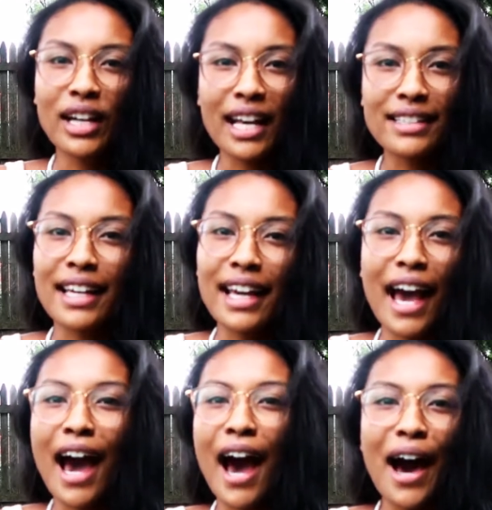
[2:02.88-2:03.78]
guys like
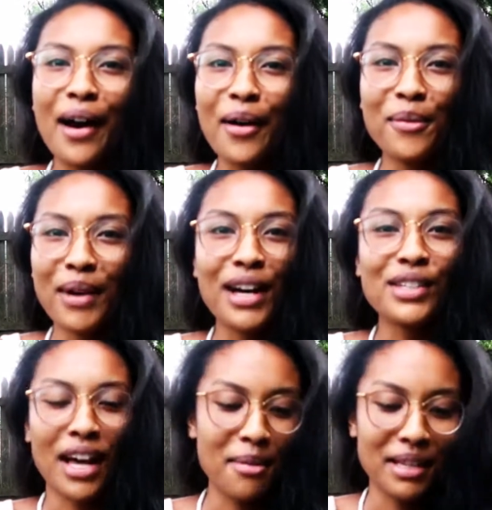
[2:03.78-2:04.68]
how
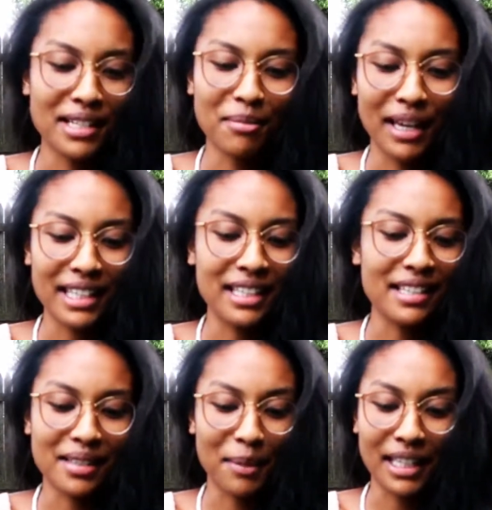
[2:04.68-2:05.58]
much I'm into my
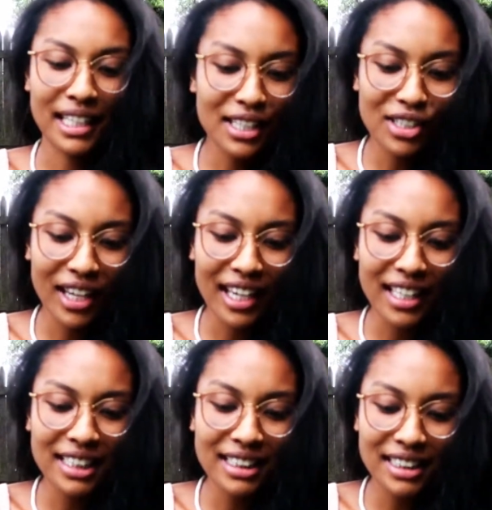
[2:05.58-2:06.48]
keys and my
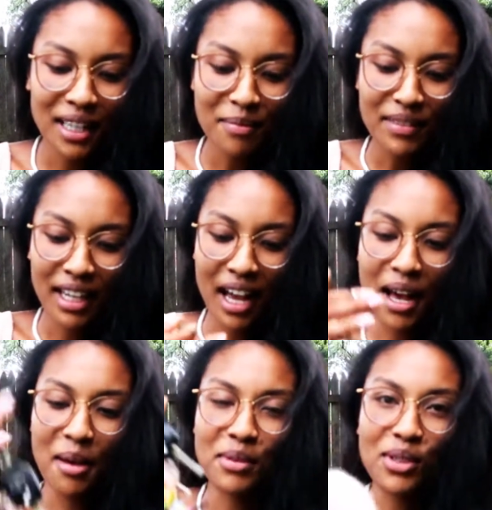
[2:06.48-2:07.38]
keychains.
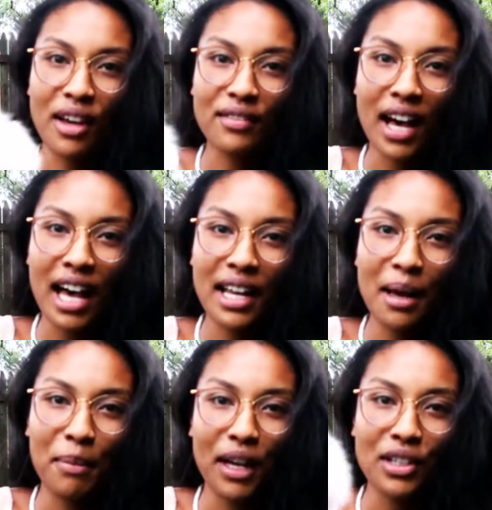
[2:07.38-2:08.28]
So I've got
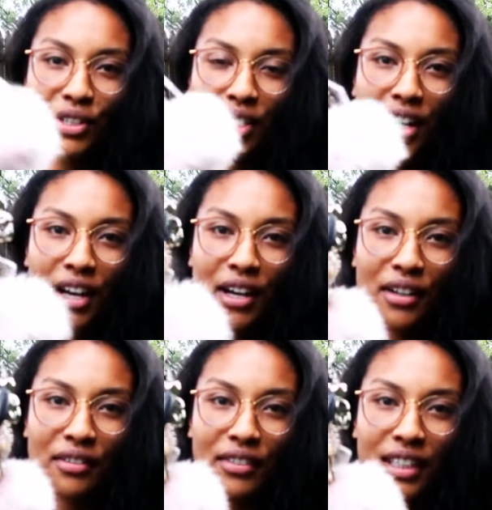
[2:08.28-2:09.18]
a bunch of